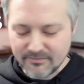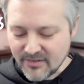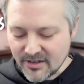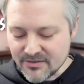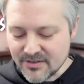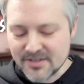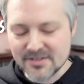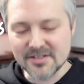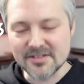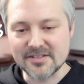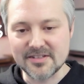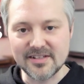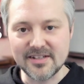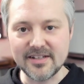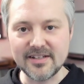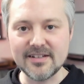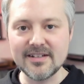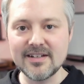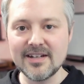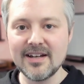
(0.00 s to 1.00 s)
This is
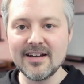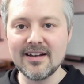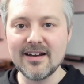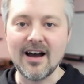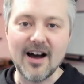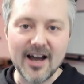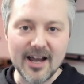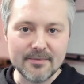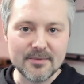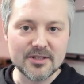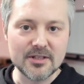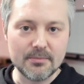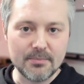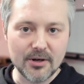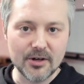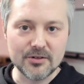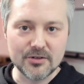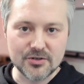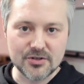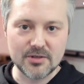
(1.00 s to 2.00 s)
the, I'm in the
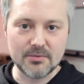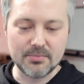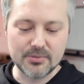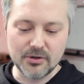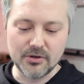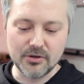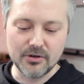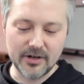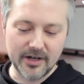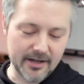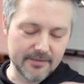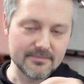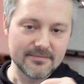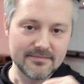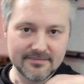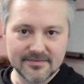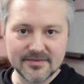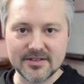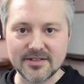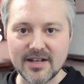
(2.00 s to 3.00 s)
partnership program,
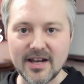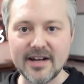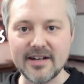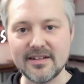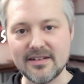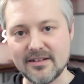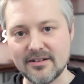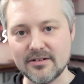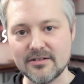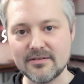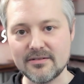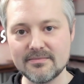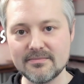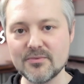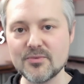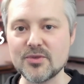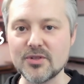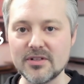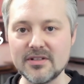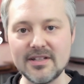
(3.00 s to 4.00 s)
sign here.
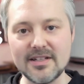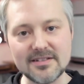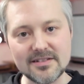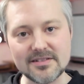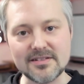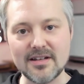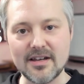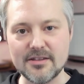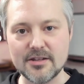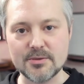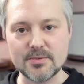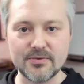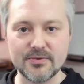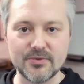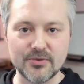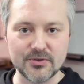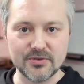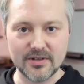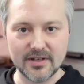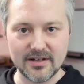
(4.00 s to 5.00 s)
So you need to sign this
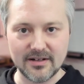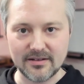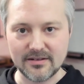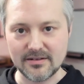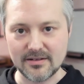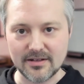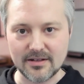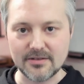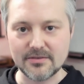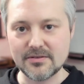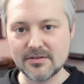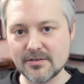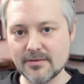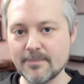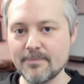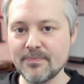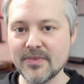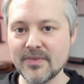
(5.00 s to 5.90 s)
before doing anything else.